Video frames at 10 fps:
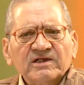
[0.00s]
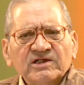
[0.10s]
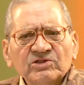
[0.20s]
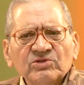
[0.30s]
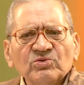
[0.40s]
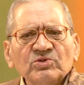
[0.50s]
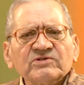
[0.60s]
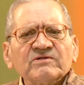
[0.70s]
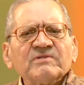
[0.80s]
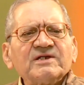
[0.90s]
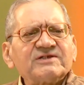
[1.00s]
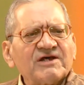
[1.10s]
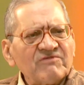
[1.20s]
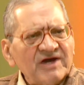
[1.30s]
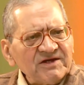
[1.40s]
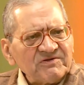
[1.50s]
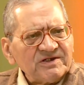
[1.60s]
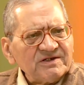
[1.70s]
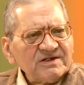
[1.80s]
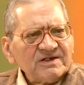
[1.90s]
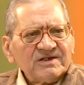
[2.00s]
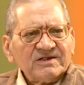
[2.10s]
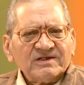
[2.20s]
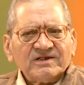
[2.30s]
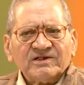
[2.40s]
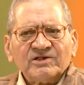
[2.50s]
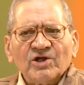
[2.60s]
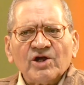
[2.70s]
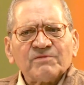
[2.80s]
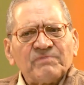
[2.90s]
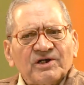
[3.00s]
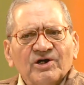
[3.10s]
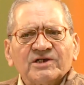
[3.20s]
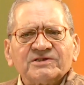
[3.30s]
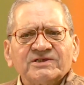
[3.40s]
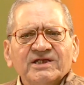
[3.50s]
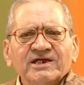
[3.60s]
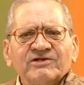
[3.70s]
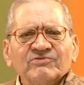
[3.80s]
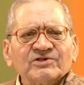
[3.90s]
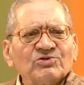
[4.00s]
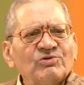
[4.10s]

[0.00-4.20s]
Hinduism has survived not because it was